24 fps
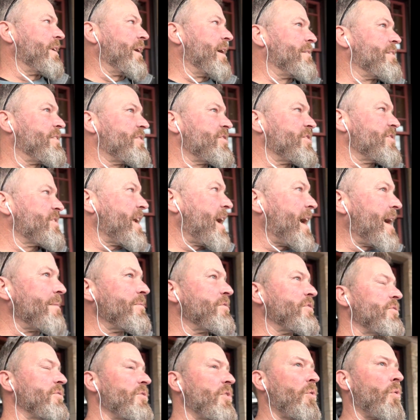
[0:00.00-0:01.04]
I mean, it's just
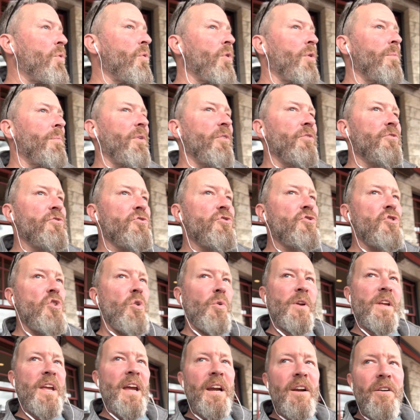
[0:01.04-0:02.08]
absolutely horrible. There's
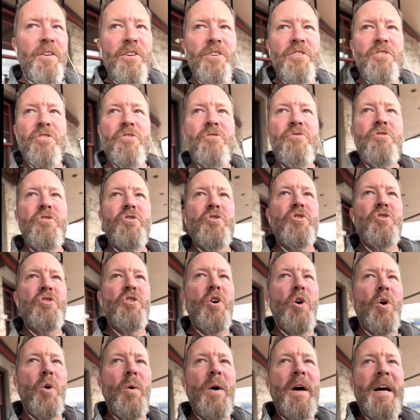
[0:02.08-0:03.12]
no character, there's
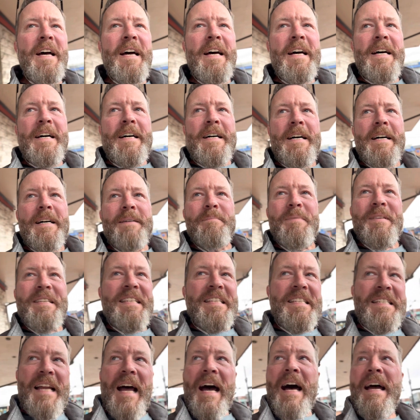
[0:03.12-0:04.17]
no
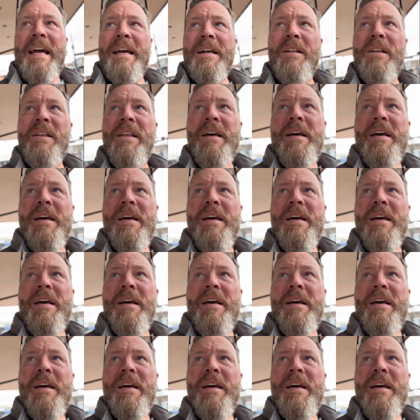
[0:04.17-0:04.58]
style.